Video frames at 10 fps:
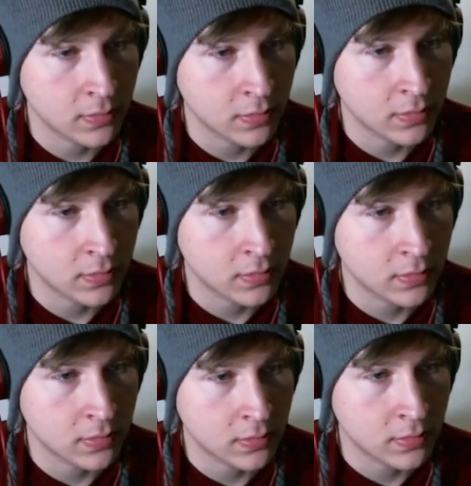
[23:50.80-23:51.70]

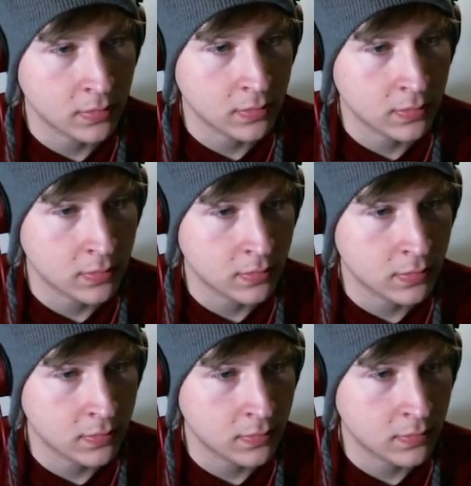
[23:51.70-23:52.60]

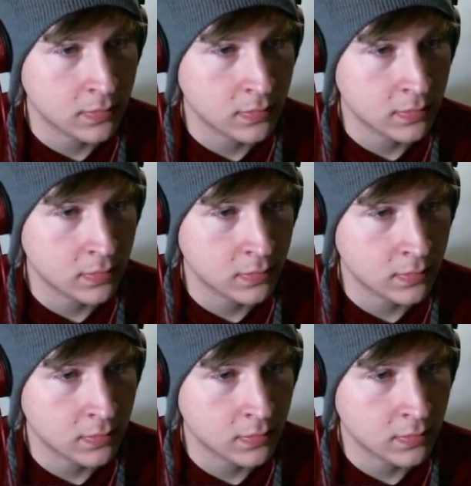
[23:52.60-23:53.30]
[no speech]